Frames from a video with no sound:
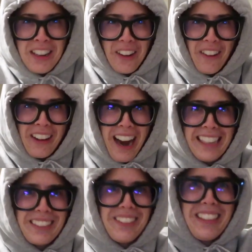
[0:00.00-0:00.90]
your
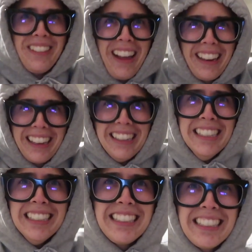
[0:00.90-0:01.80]
orgasm you like
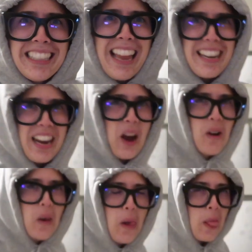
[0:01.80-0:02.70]
send
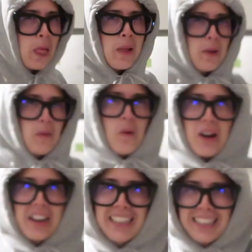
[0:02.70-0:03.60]
out
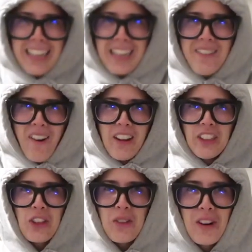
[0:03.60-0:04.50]
what it is that you
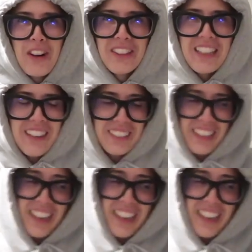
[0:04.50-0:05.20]
want into the world. And I was